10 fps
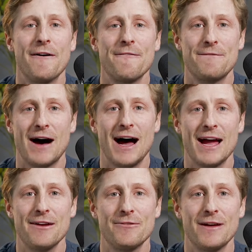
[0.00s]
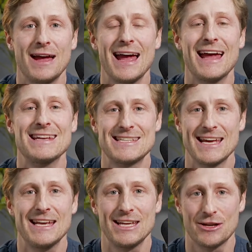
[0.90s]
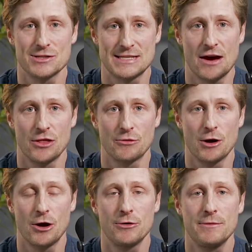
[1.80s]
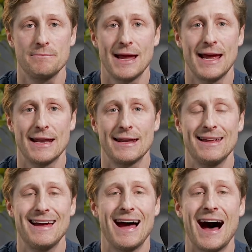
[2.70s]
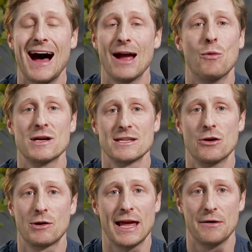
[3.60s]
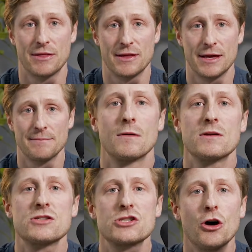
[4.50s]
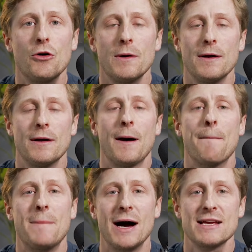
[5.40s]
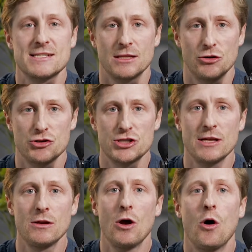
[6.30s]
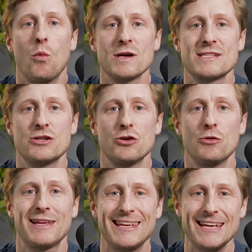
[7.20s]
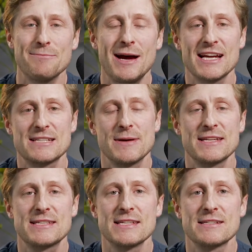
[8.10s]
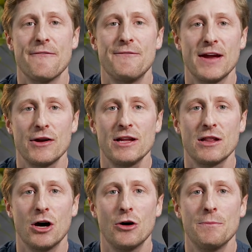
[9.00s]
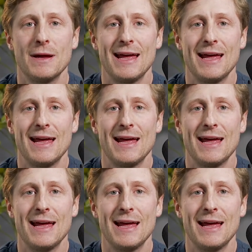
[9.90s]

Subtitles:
5, and 10 years down the road, and I wasn't okay with it. So my solution was to keep my expenses very low